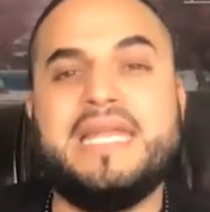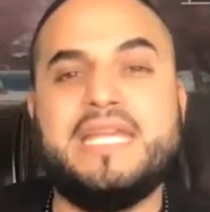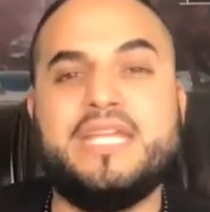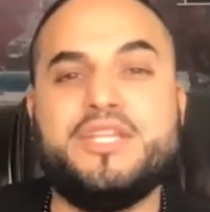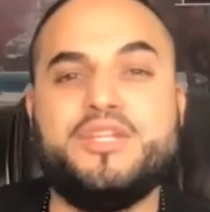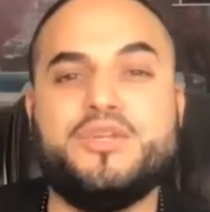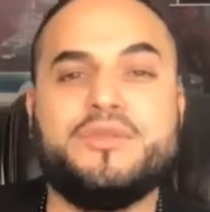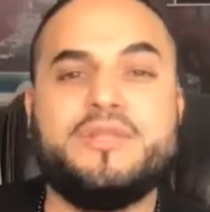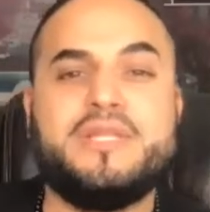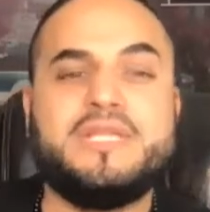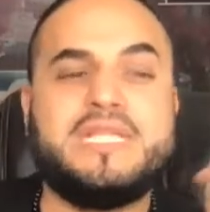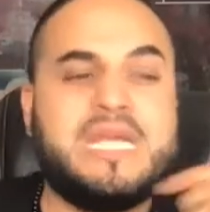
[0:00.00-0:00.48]
And
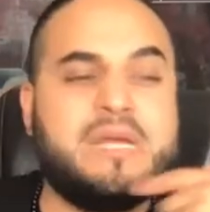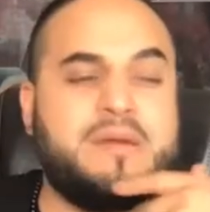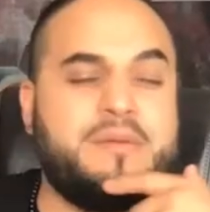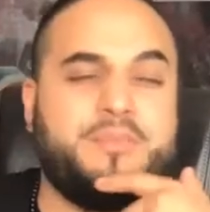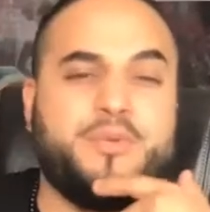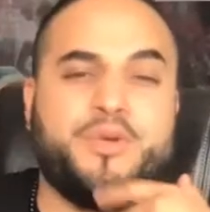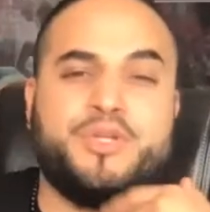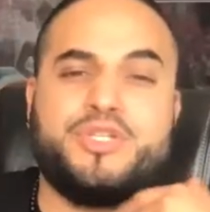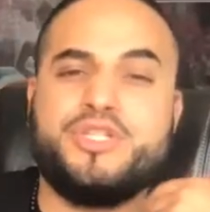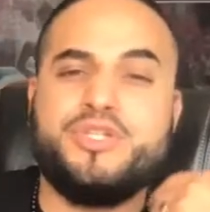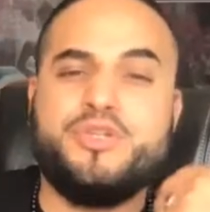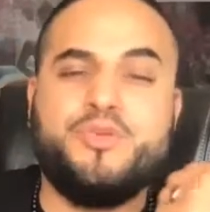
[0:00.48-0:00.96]
you're the type of
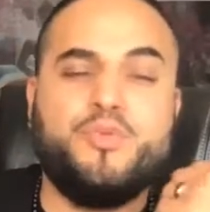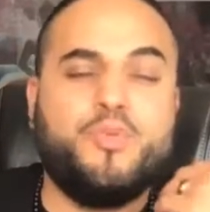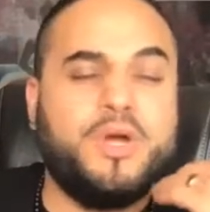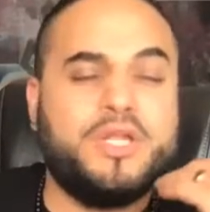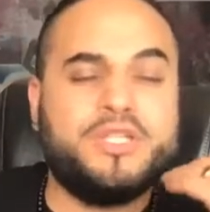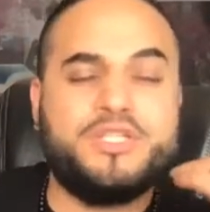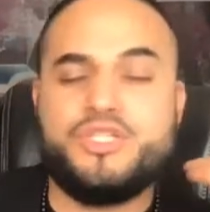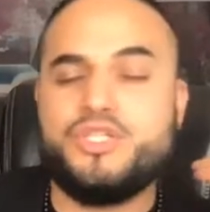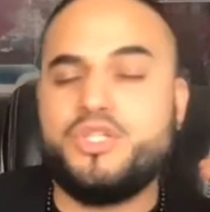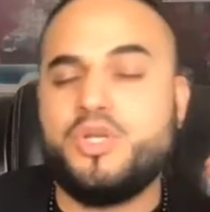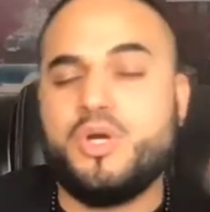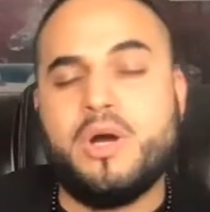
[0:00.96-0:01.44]
person who
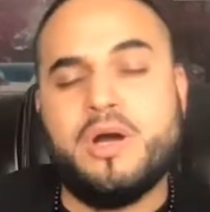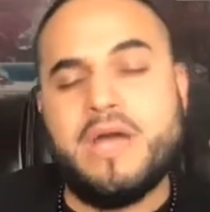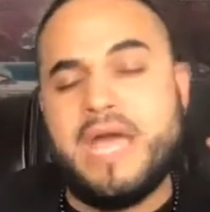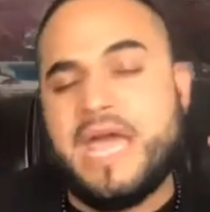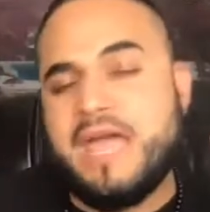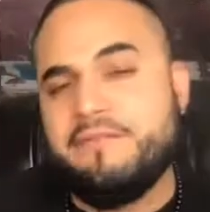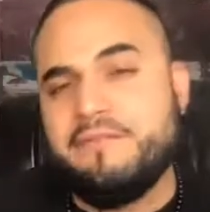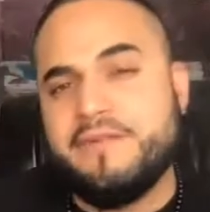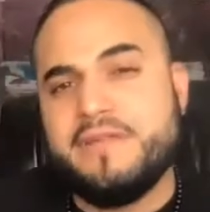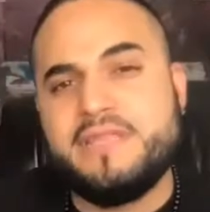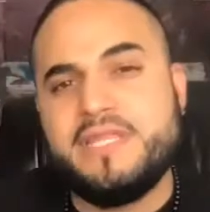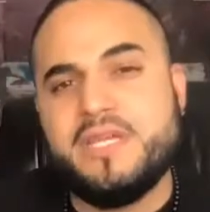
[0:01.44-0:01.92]
wants to know how
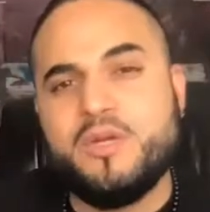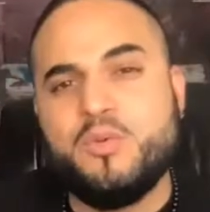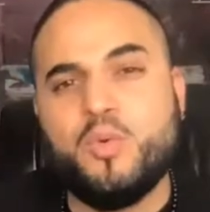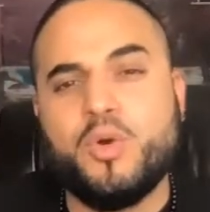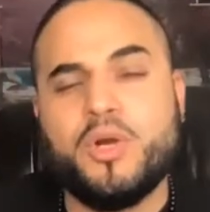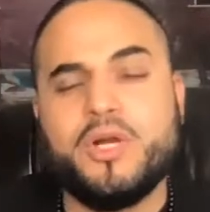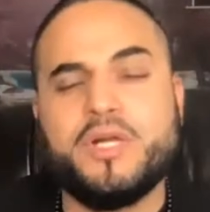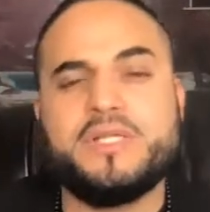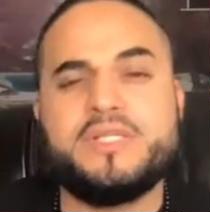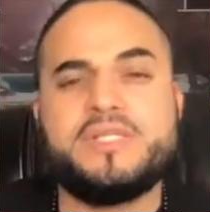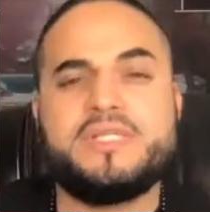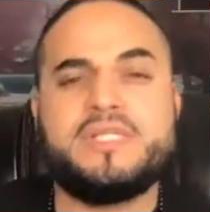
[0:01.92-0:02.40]
everything
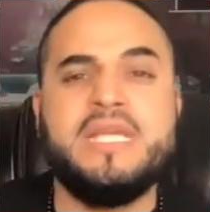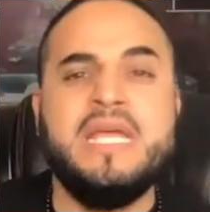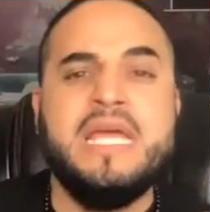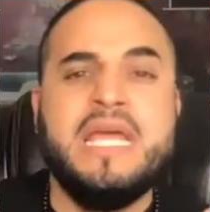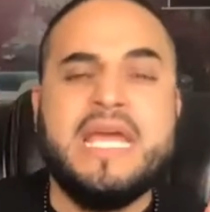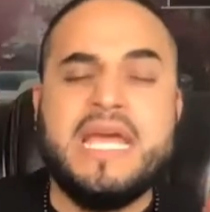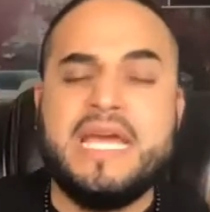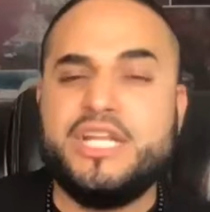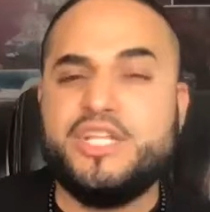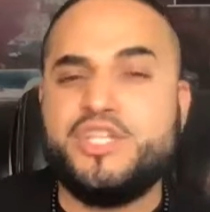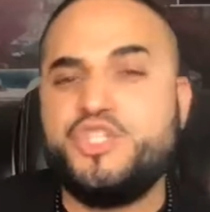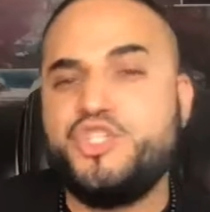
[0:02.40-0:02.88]
works
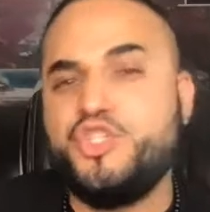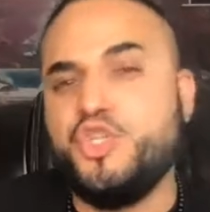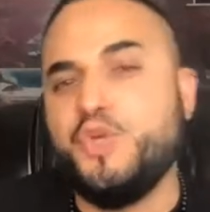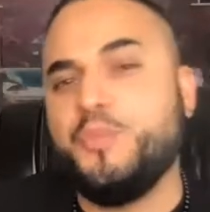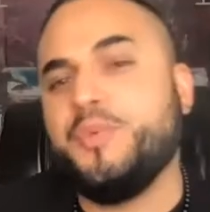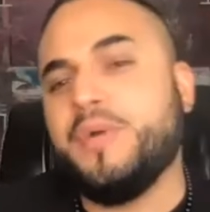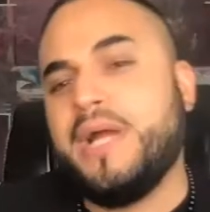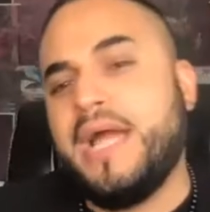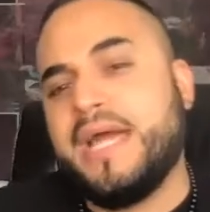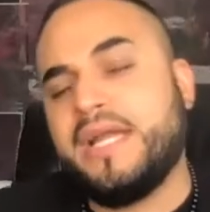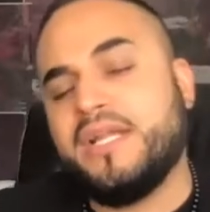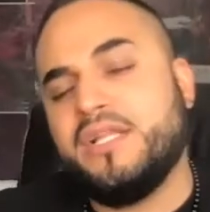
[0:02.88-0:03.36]
and a
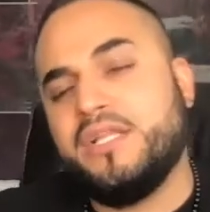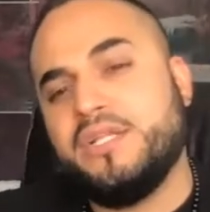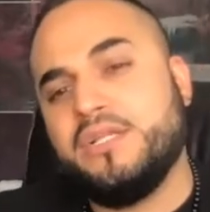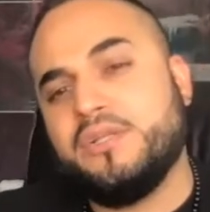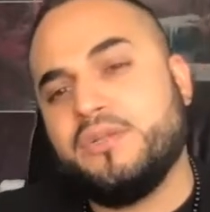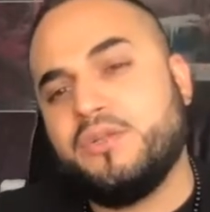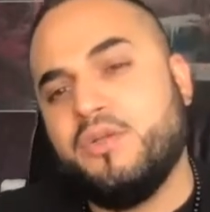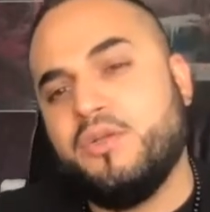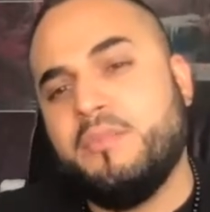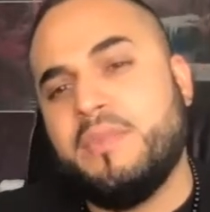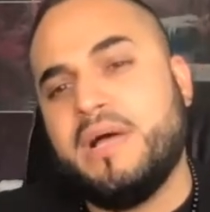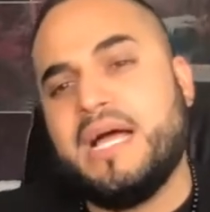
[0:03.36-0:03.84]
super
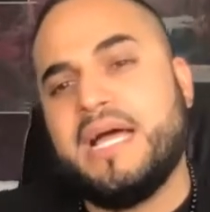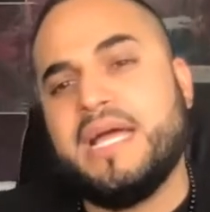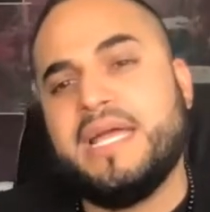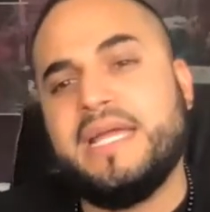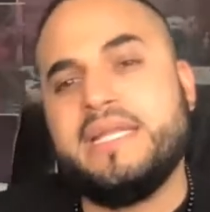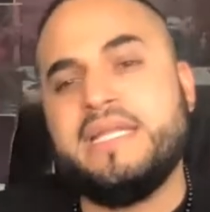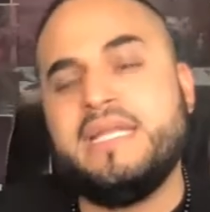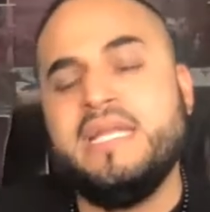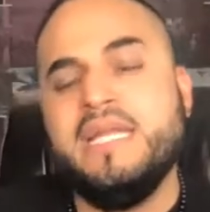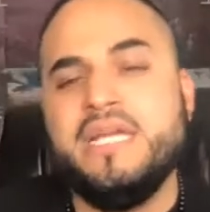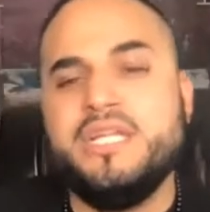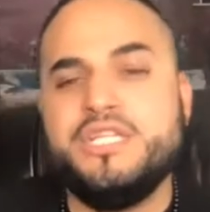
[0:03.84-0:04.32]
analytical
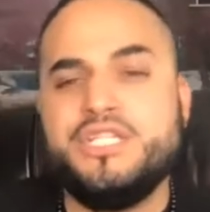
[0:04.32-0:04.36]
mind